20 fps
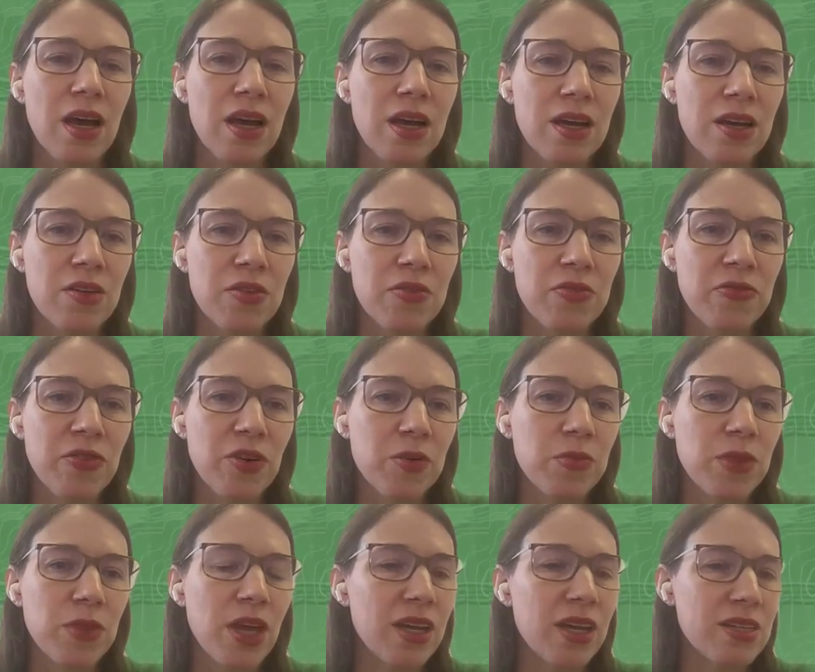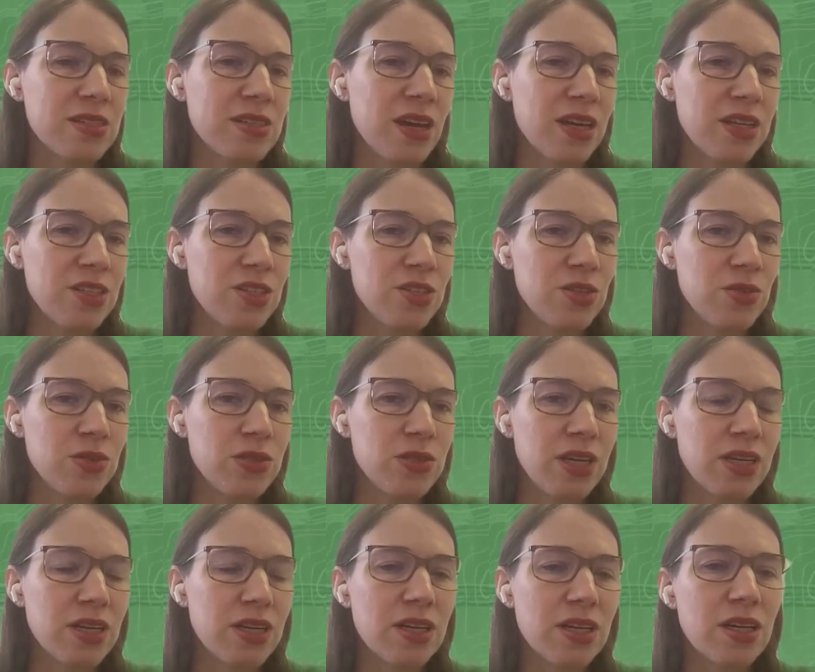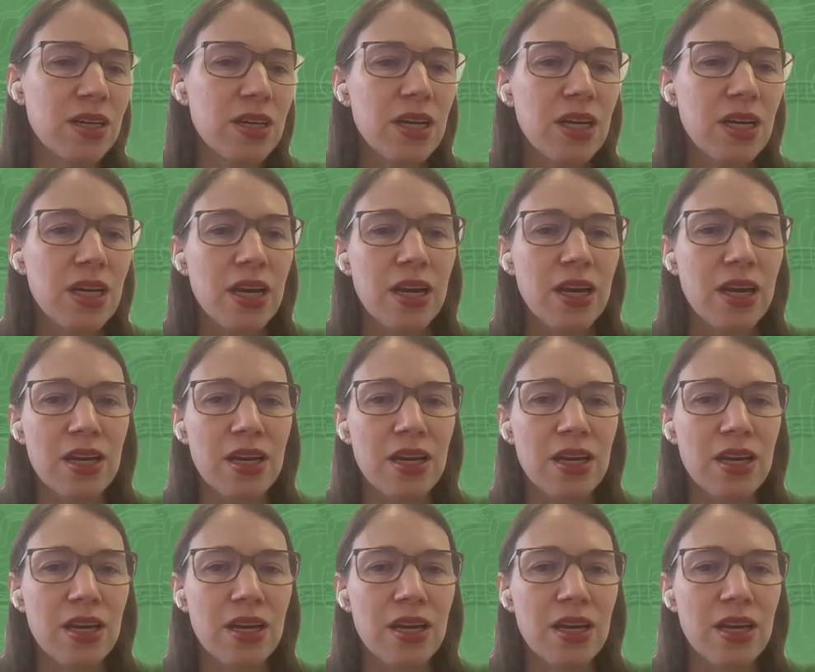from the ISAT-2 data.